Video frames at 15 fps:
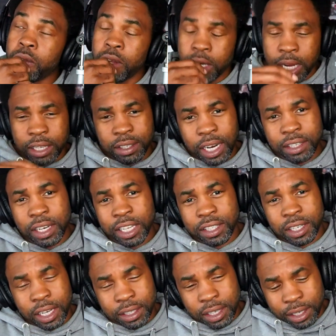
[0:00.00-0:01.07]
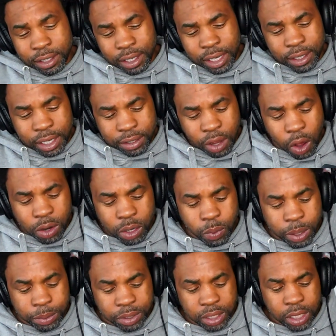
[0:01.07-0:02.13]
Let's let's let's let's let's let's let's call it the
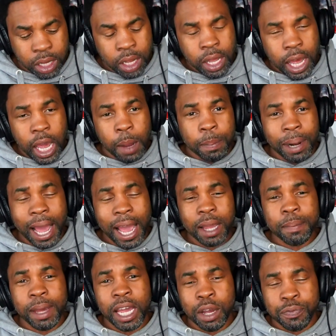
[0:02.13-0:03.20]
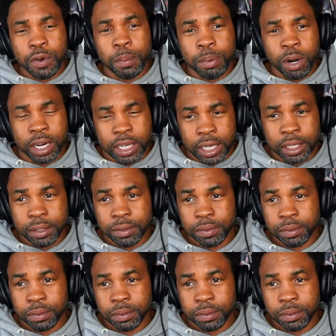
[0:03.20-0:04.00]
way we see it. A black man from Brooklyn.